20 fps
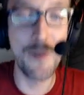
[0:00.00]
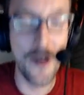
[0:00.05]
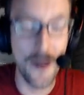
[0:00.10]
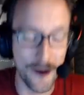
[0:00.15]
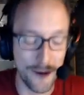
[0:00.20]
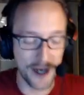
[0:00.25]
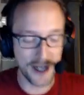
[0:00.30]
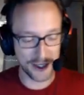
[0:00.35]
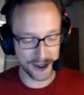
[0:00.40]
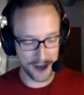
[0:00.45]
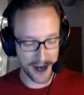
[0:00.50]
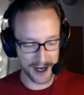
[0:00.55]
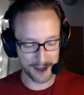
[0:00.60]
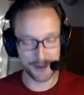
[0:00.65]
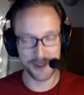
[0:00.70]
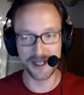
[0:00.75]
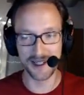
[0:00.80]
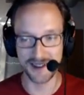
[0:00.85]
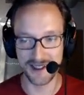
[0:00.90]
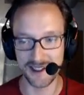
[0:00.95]
on the right track
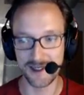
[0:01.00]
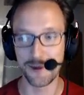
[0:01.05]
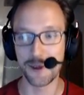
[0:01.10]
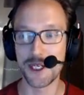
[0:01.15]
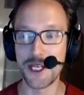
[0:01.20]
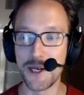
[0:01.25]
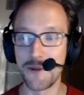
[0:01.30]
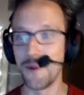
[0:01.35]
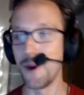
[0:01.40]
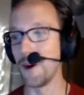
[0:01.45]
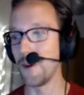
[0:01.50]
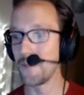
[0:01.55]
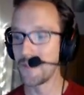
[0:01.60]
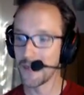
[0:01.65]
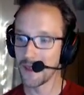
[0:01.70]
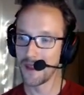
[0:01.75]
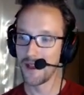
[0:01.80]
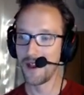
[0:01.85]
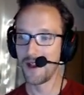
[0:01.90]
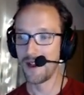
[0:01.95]
because that's working well.
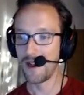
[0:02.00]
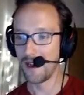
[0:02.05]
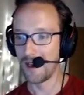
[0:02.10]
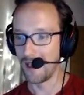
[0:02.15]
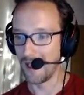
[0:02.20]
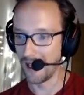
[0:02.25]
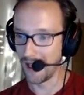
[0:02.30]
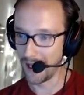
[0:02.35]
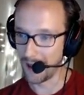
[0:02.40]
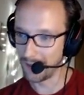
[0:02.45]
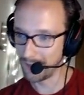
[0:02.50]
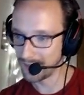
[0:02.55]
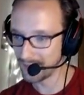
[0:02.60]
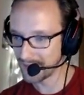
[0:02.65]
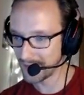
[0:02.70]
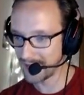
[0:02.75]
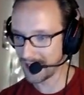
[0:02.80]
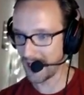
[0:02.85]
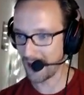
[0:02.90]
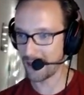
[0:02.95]

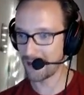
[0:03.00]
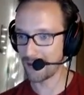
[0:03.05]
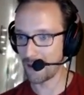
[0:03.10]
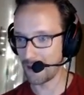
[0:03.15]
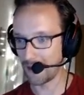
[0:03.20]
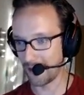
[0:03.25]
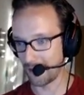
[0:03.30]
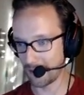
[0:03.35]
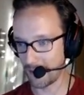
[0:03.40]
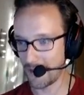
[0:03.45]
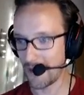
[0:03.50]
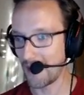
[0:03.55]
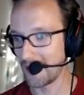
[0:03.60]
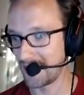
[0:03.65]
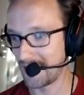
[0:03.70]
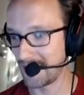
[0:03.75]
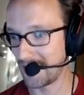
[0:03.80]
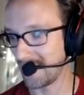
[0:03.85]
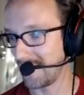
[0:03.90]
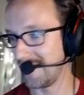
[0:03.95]
Yeah, throw it in the
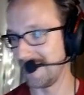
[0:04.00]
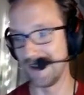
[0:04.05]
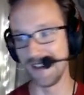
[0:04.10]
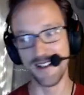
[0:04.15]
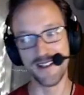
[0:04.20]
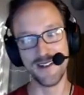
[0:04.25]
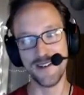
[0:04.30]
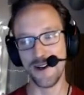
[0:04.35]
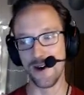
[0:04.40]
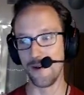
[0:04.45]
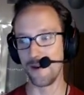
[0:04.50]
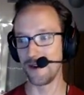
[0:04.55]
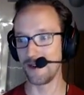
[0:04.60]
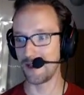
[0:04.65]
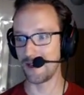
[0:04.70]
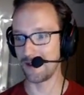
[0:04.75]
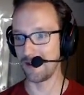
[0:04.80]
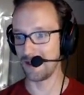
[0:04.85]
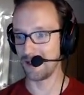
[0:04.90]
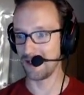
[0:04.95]
repository. No, we're not going